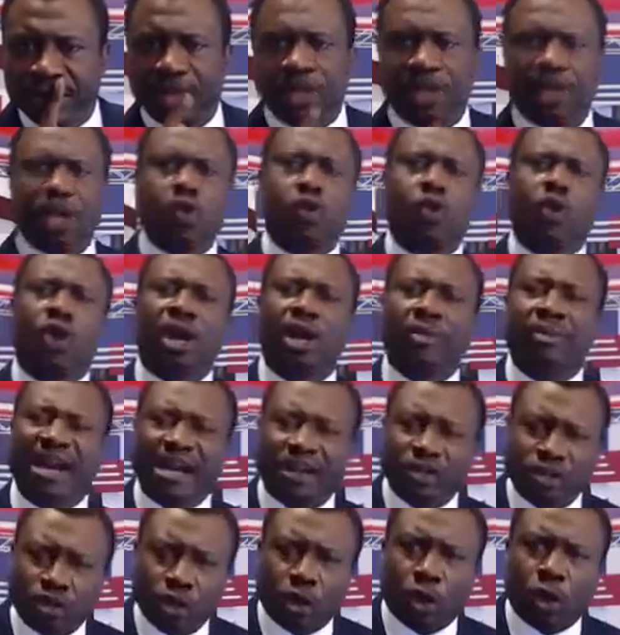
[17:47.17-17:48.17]
And what
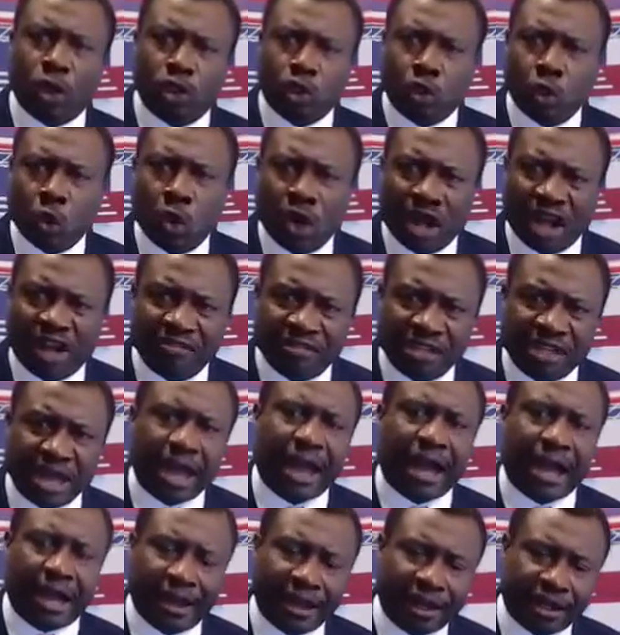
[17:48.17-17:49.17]
about those who have
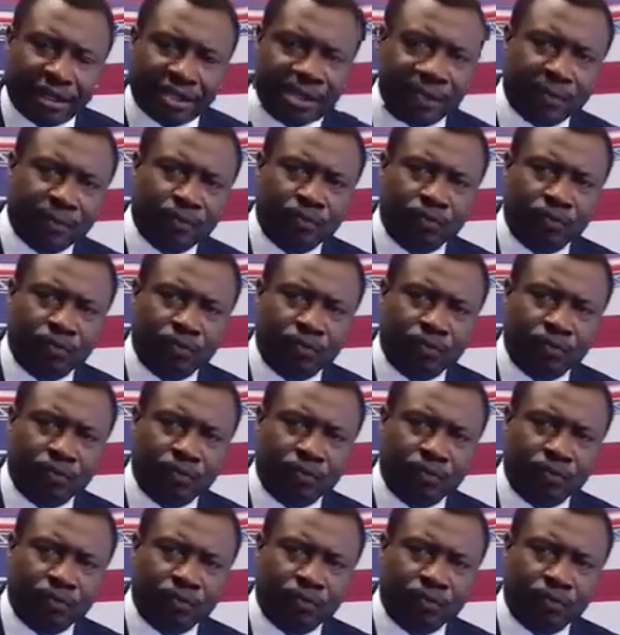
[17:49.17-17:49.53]
died?